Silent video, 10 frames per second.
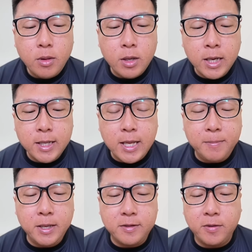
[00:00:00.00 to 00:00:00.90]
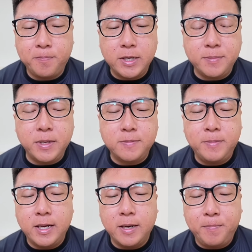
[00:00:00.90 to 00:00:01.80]
Hit that here. So Precipice
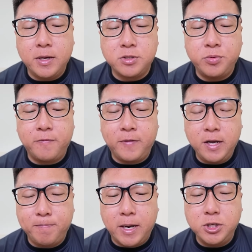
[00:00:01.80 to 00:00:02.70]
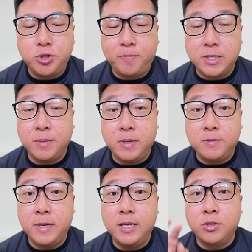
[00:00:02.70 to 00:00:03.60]
Blade appears. So we have Fire Punch, Precipice
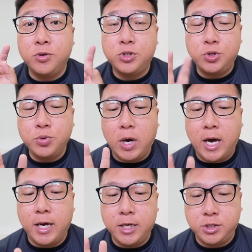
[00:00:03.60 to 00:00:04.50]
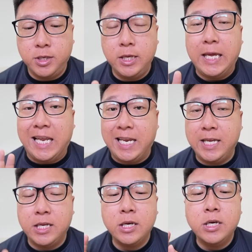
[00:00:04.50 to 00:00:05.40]
Blade. Those two are actually
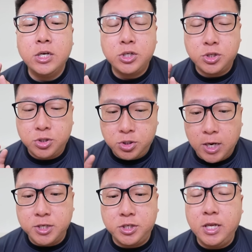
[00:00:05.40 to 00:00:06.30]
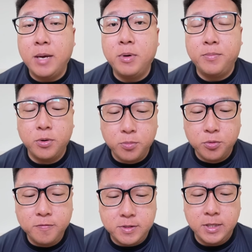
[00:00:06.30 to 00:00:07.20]
Elite Charge TMable
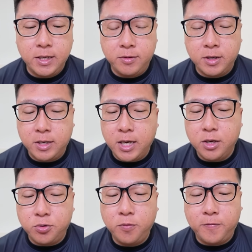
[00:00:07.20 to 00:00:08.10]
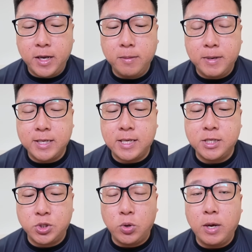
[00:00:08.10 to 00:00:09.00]
moves. The other two, Fire Blast
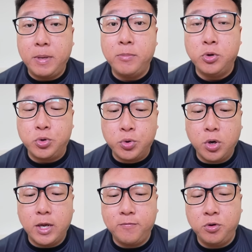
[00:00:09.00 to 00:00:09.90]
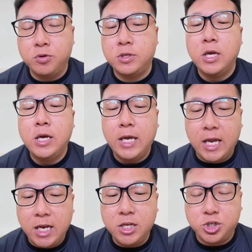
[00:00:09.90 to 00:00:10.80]
and Solar Beam, you do not have to use
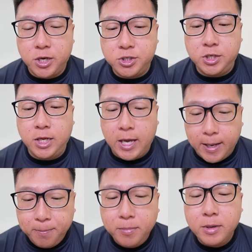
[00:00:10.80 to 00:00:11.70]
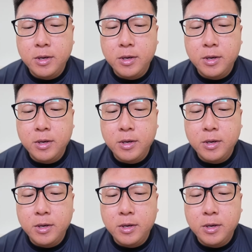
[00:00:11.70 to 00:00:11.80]
Elite Charge TM.